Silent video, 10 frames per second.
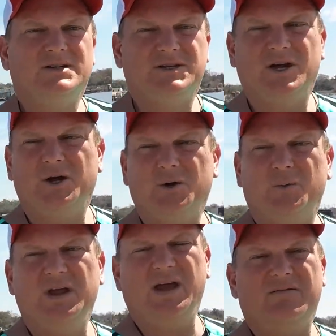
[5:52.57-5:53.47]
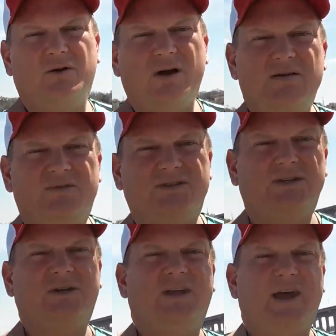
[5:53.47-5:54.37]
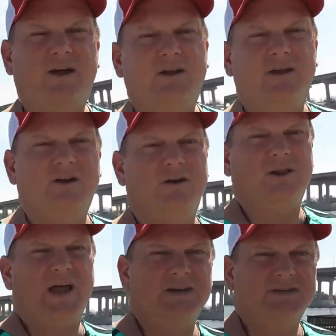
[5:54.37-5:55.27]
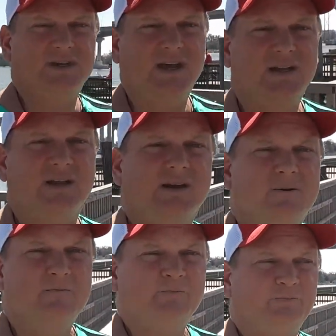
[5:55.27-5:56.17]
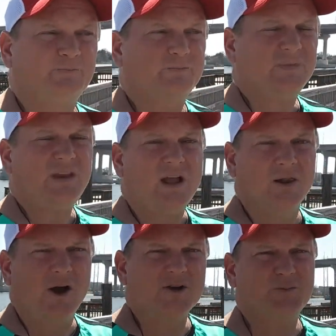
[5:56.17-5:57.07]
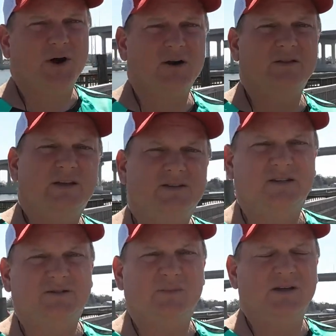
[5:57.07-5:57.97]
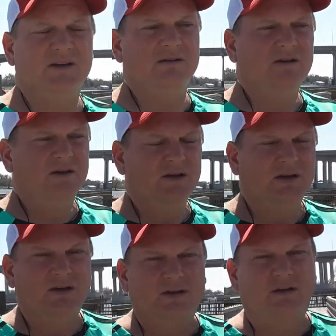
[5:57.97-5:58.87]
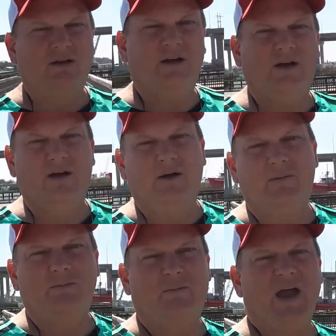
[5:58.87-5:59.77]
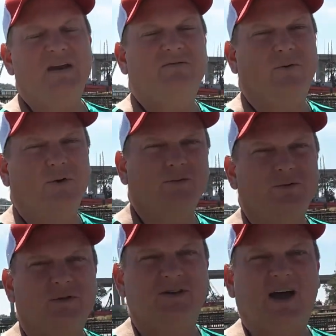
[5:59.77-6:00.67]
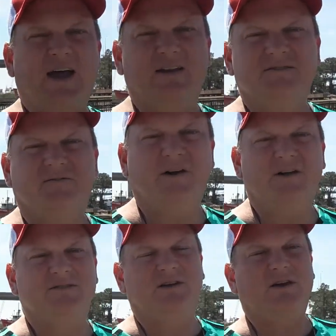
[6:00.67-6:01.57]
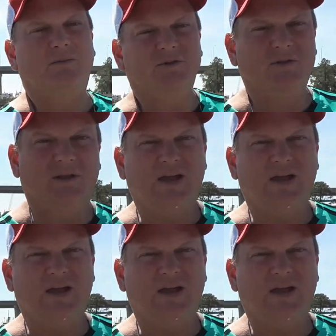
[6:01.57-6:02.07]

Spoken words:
So we have a great facility out here, and glad to say that a large part of this has been paid for through the Tidelands funds that come through the